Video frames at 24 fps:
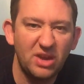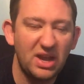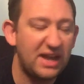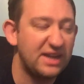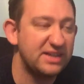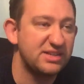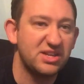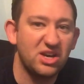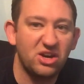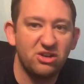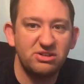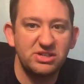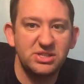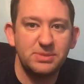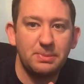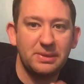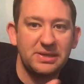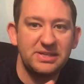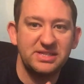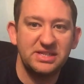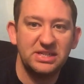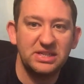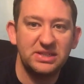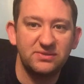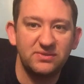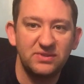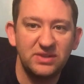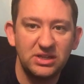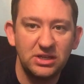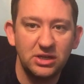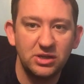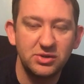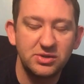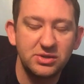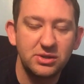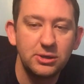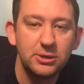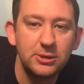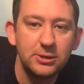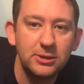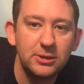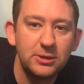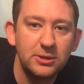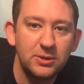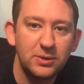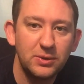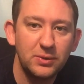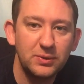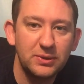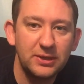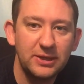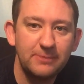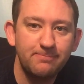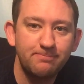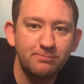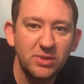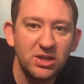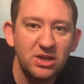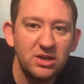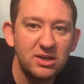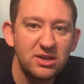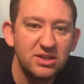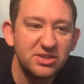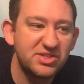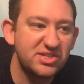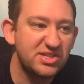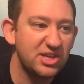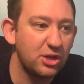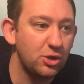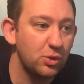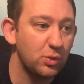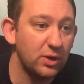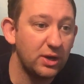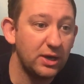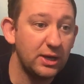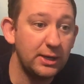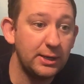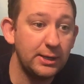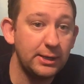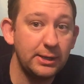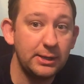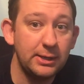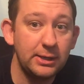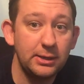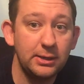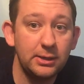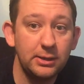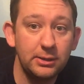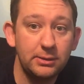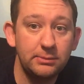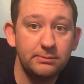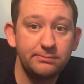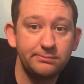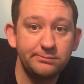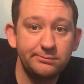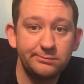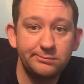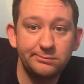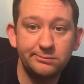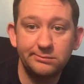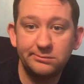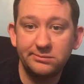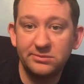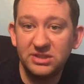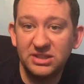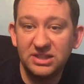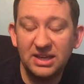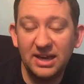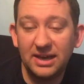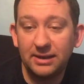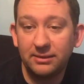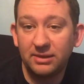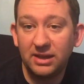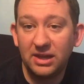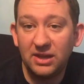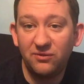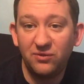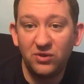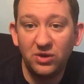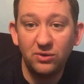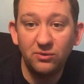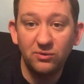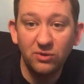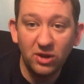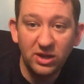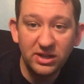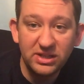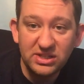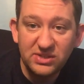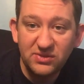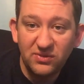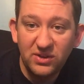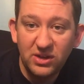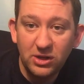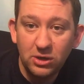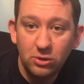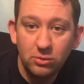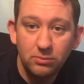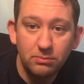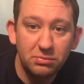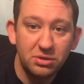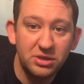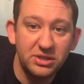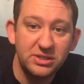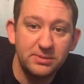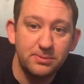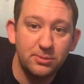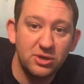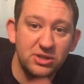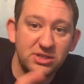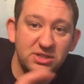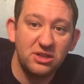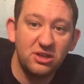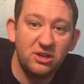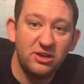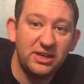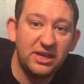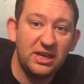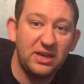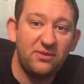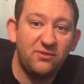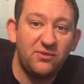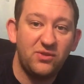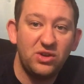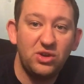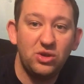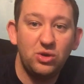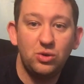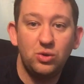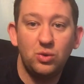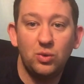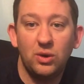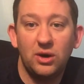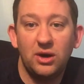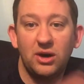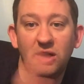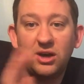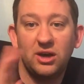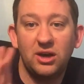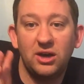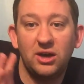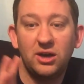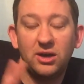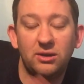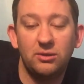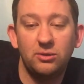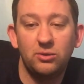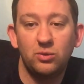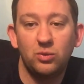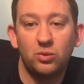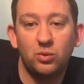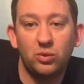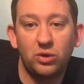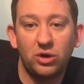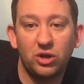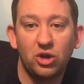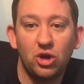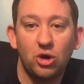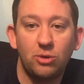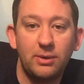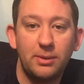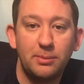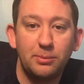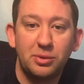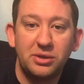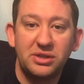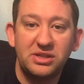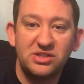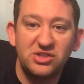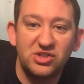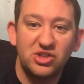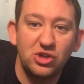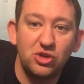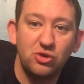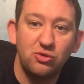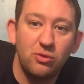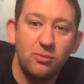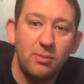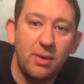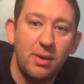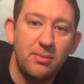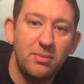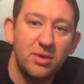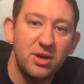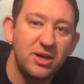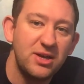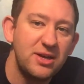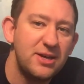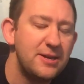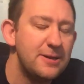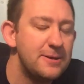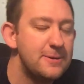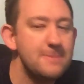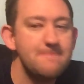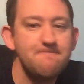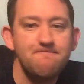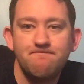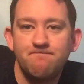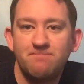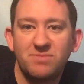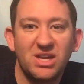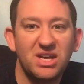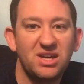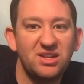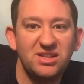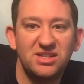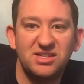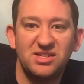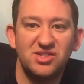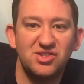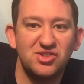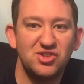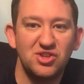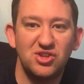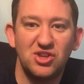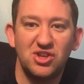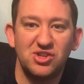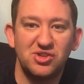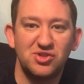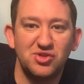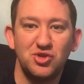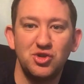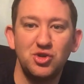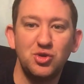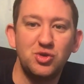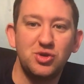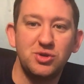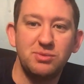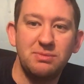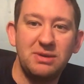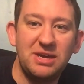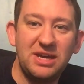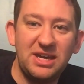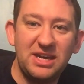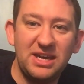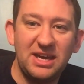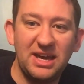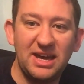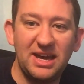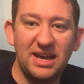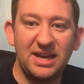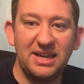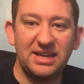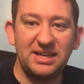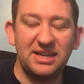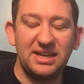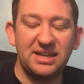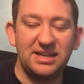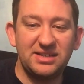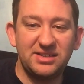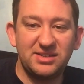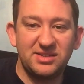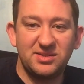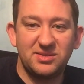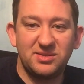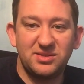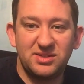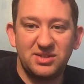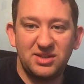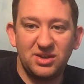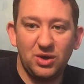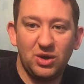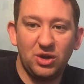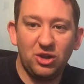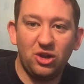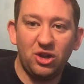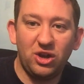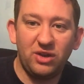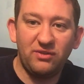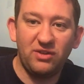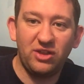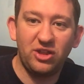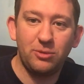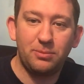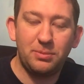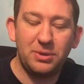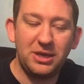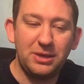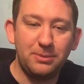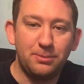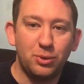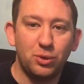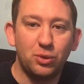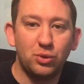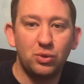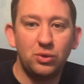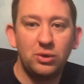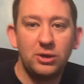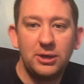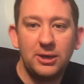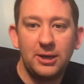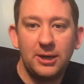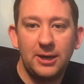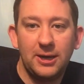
Antares basics videos. Okay, so yeah, if you've liked this video, please press like. If you want to comment, please do. Remember, this isn't as new to me as to a lot of other people,